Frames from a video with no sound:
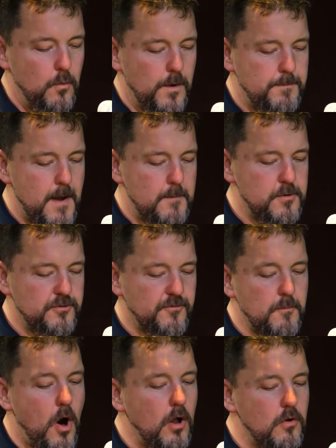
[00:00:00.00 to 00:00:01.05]
with members
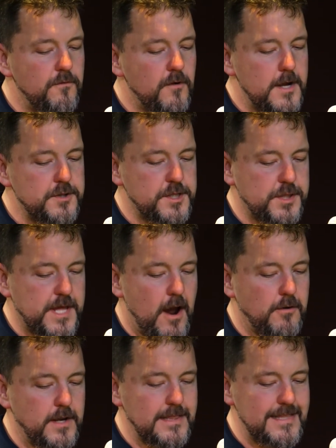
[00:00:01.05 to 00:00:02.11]
from all over Essex County.